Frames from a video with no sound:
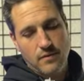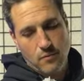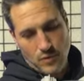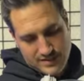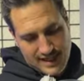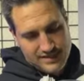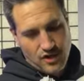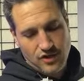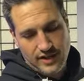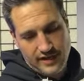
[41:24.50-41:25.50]
Once that's
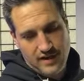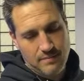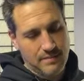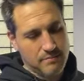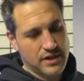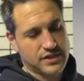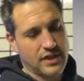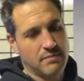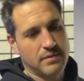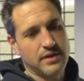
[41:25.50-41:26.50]
all cleaned up and brushed
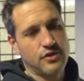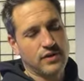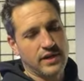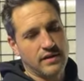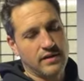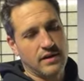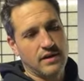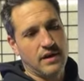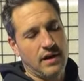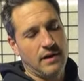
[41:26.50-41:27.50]
up, you can
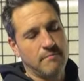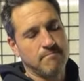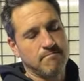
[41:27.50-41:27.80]
um,